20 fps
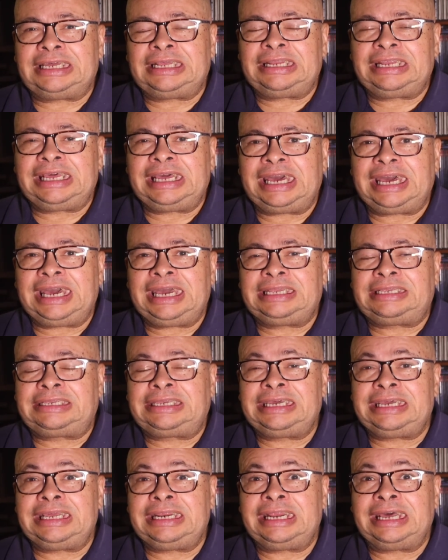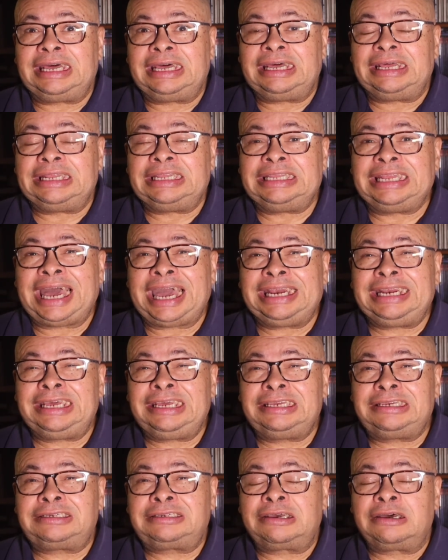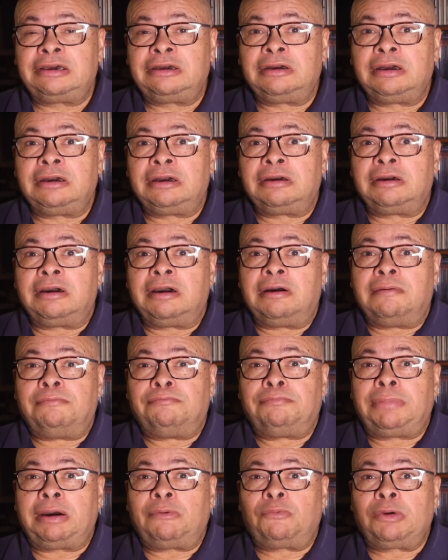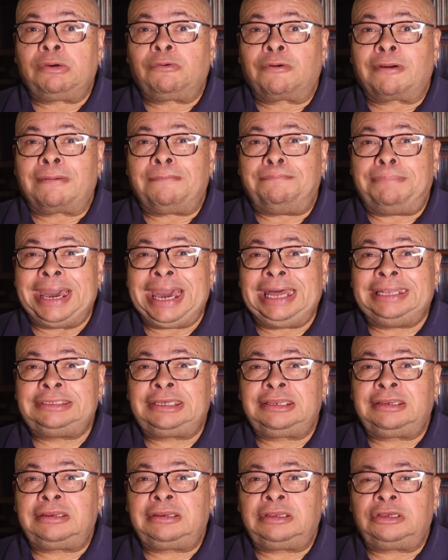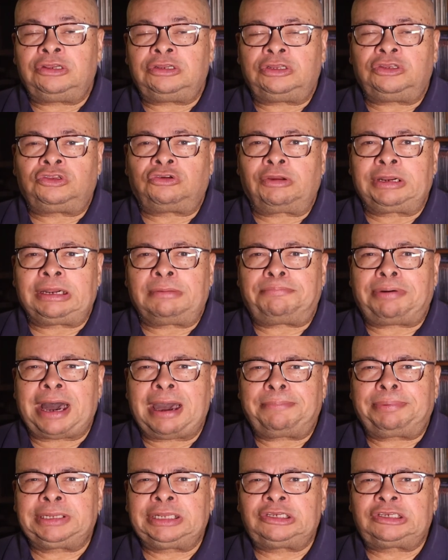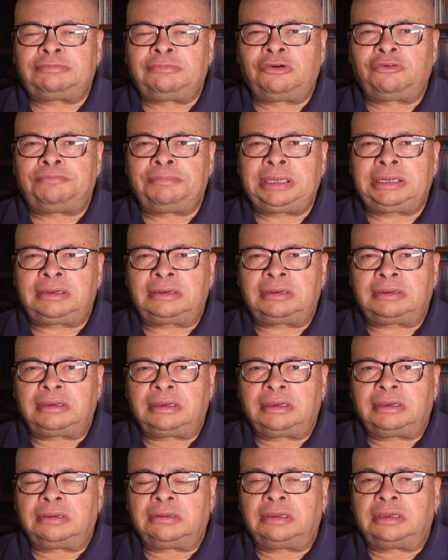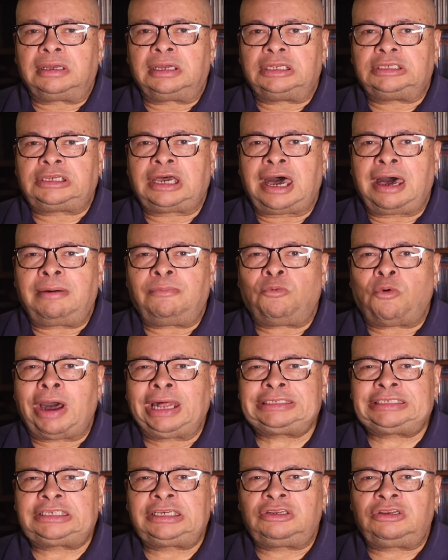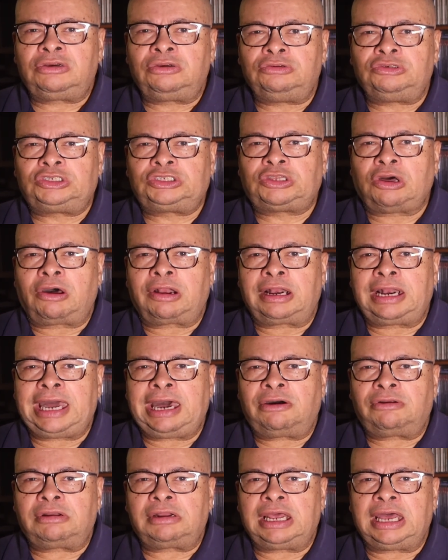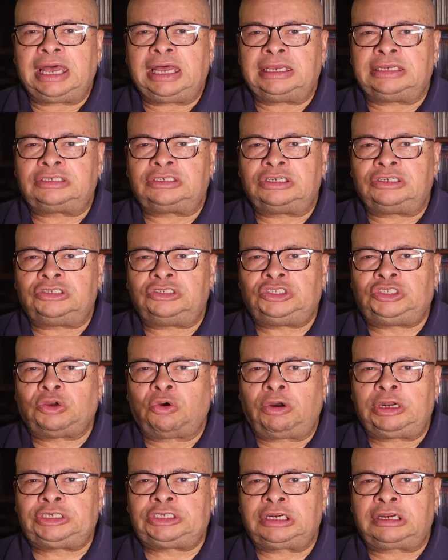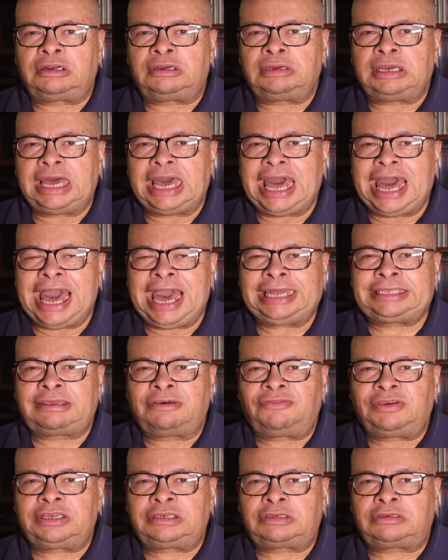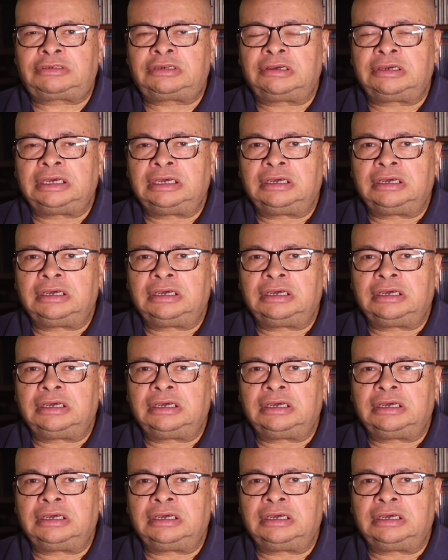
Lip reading: in the 1890s, but we were abandoned during the populist movement. Tom Watson, who started out as a Georgia activist,